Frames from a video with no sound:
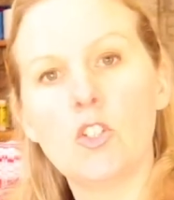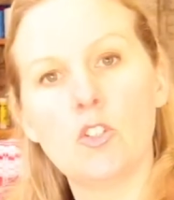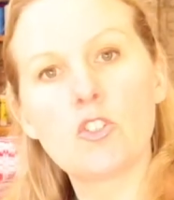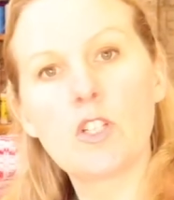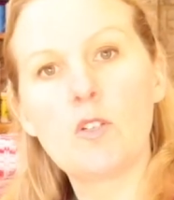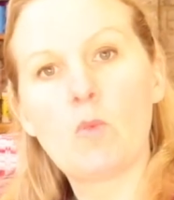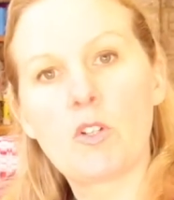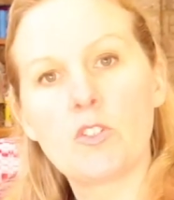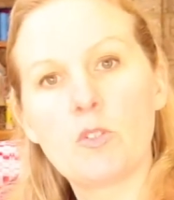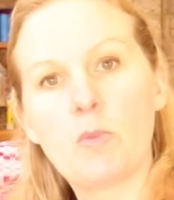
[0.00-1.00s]
usually you
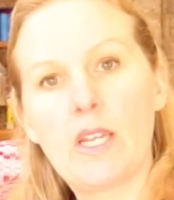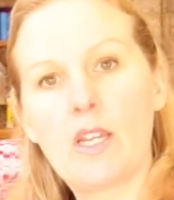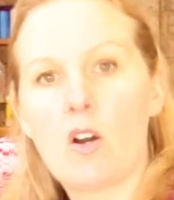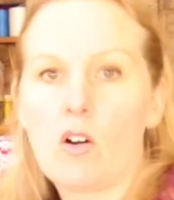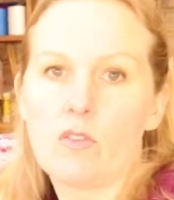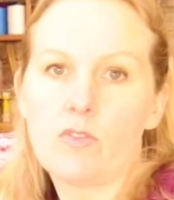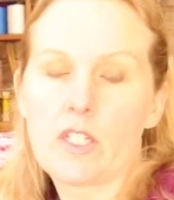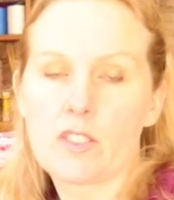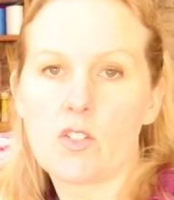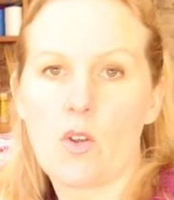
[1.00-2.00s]
want it to be
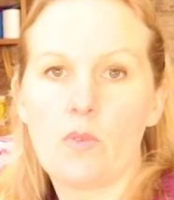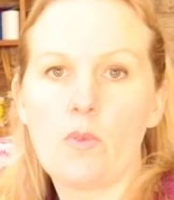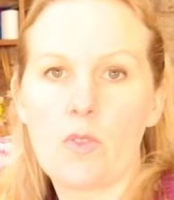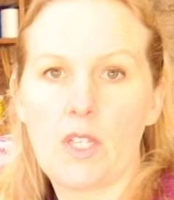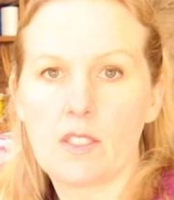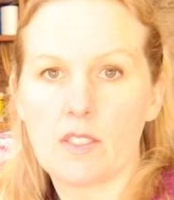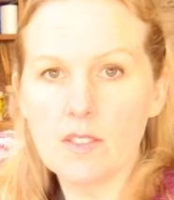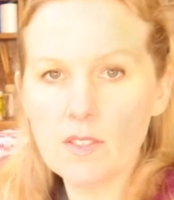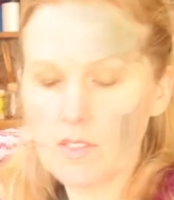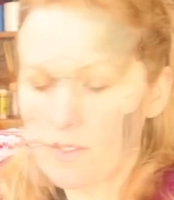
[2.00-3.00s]
of a certain
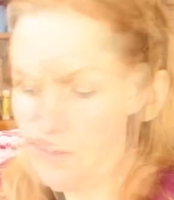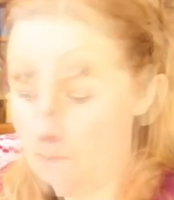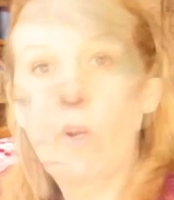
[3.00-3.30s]
thickness,